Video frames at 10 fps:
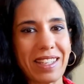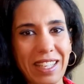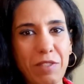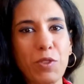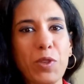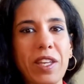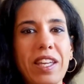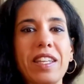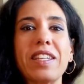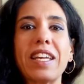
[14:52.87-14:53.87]
give you the
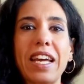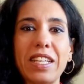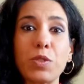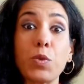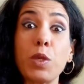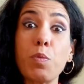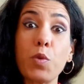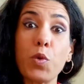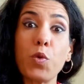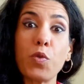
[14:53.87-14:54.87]
hint as we
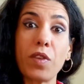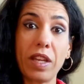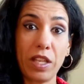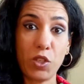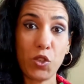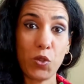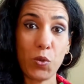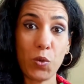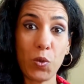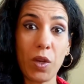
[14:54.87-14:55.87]
move
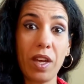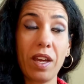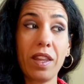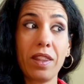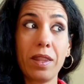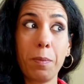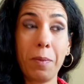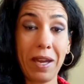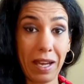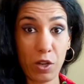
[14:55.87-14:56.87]
into the
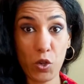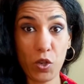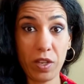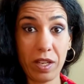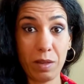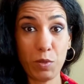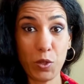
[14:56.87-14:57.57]
pattern that I'm